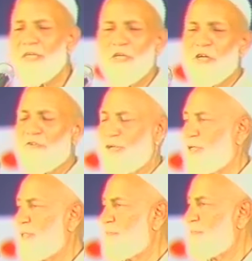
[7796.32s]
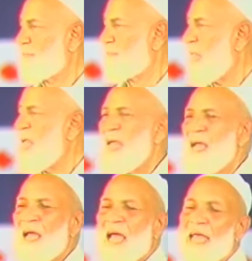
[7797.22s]
He didn't read.
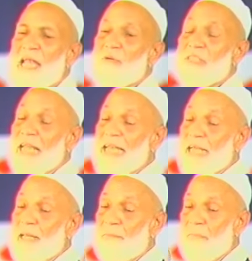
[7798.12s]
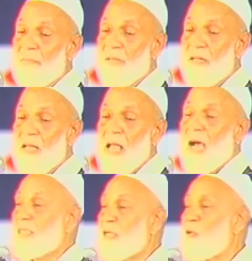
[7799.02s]
And I was telling him,
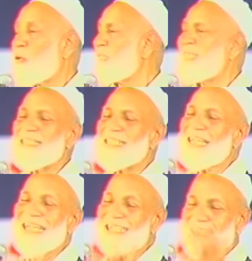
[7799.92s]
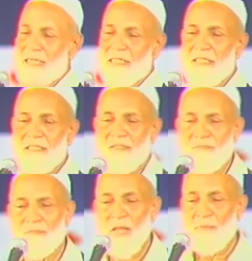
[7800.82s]
I said, look, this is an insult,
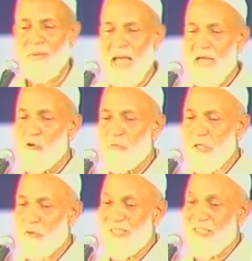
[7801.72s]
but I don't mean to